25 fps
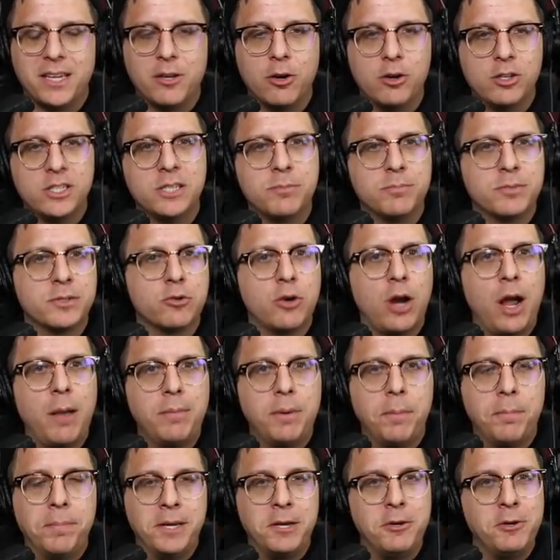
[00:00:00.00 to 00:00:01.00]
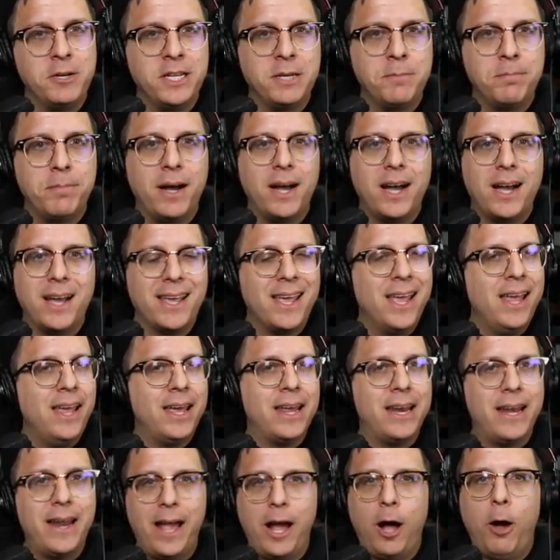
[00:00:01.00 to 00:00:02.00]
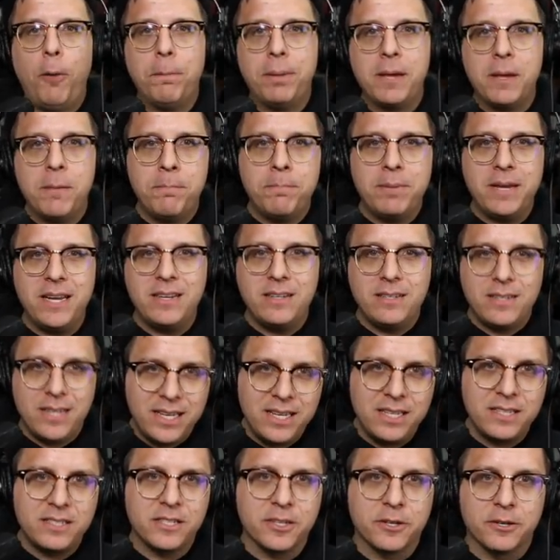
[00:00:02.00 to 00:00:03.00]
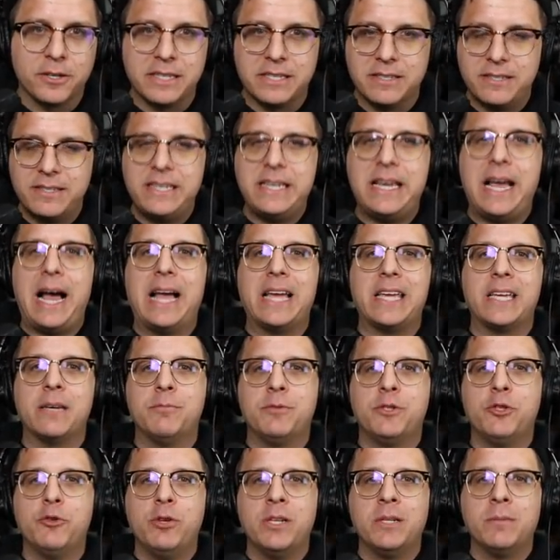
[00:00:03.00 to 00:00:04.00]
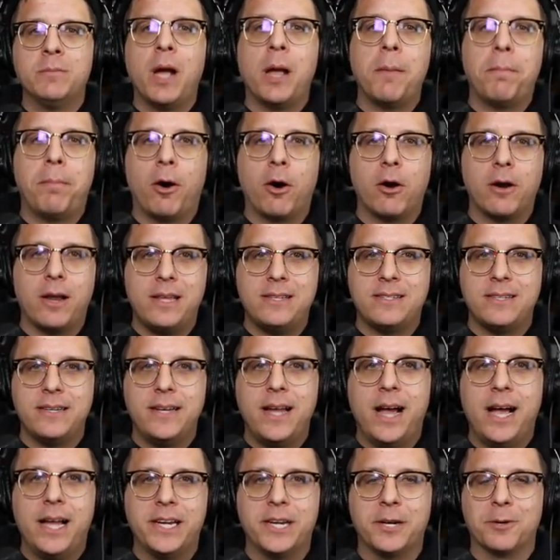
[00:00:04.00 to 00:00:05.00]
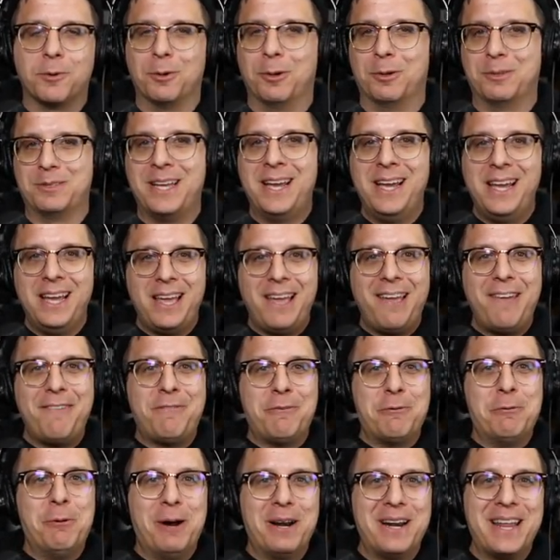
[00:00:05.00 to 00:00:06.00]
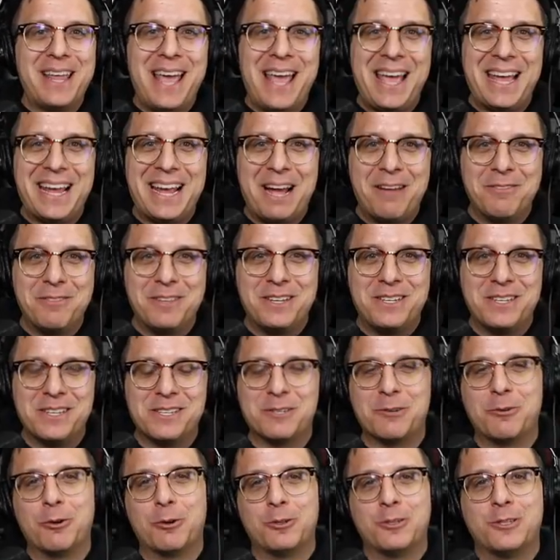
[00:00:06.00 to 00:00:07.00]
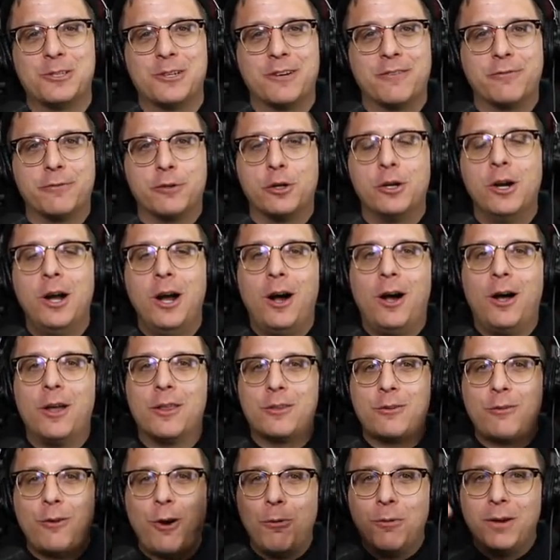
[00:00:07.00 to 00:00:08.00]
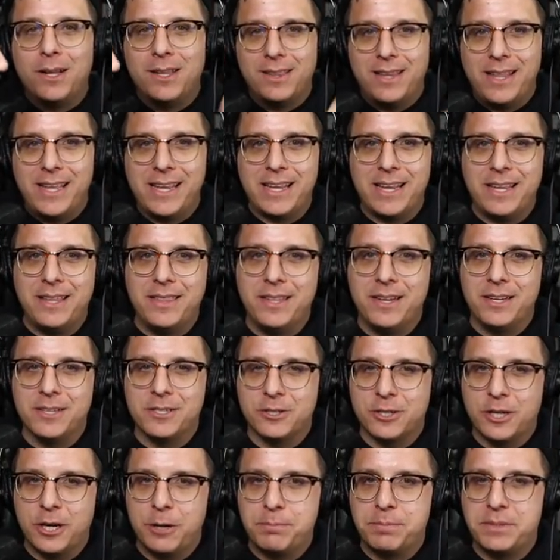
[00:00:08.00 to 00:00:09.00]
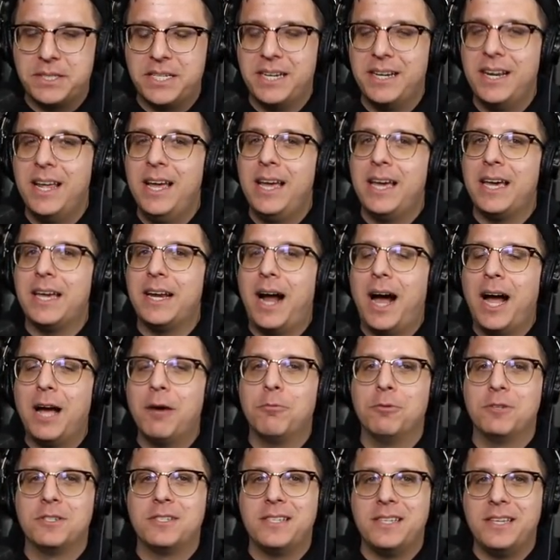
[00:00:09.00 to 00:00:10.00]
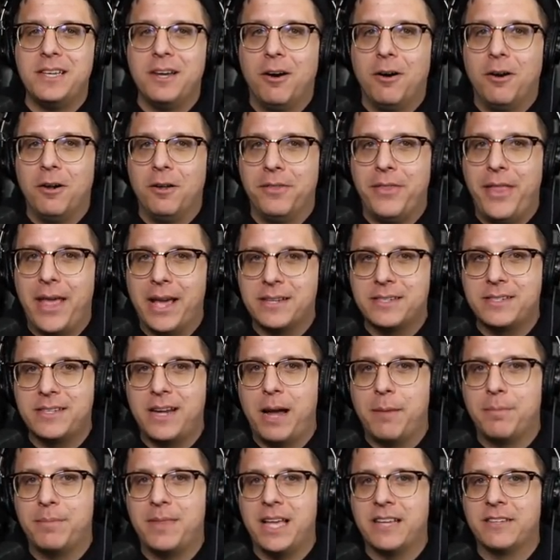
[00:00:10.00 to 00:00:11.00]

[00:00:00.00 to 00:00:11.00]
Go subscribe to PewDiePie and help him beat T-Series. See, I am doing my part as a nine-year-old. If you want to hang out in the Discord server, I'll throw a link in the description, and I will see you all next time.